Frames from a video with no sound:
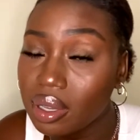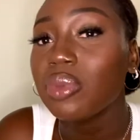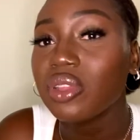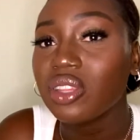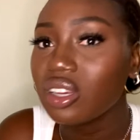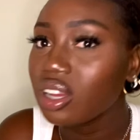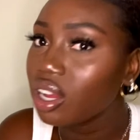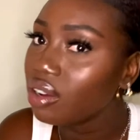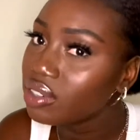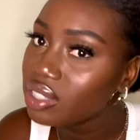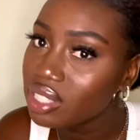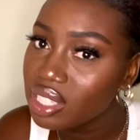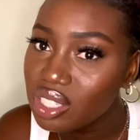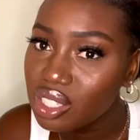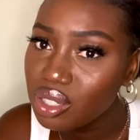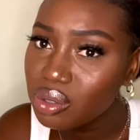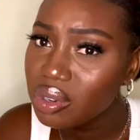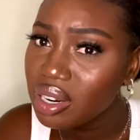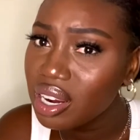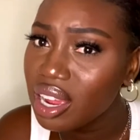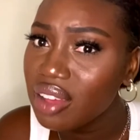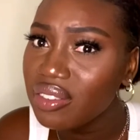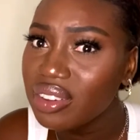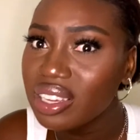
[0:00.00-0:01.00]
But the conversation
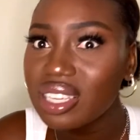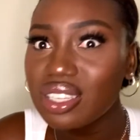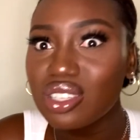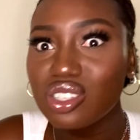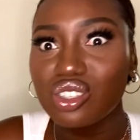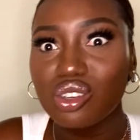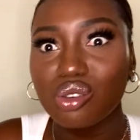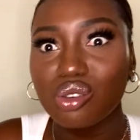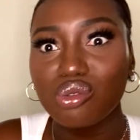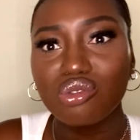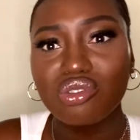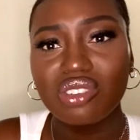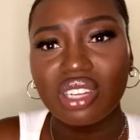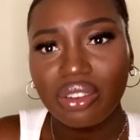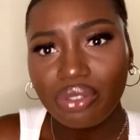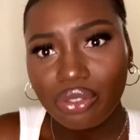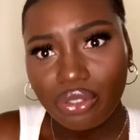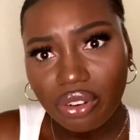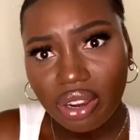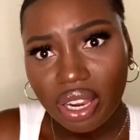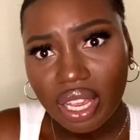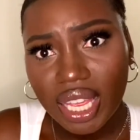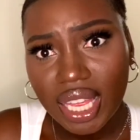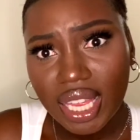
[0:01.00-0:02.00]
we're having is so
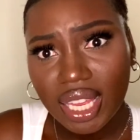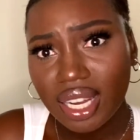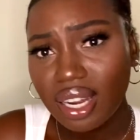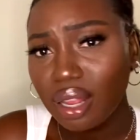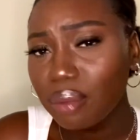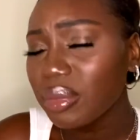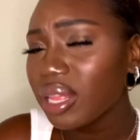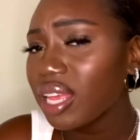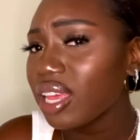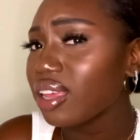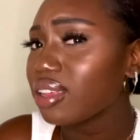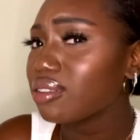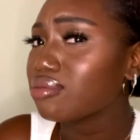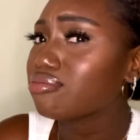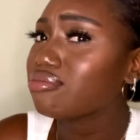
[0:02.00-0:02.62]
different. I'm like,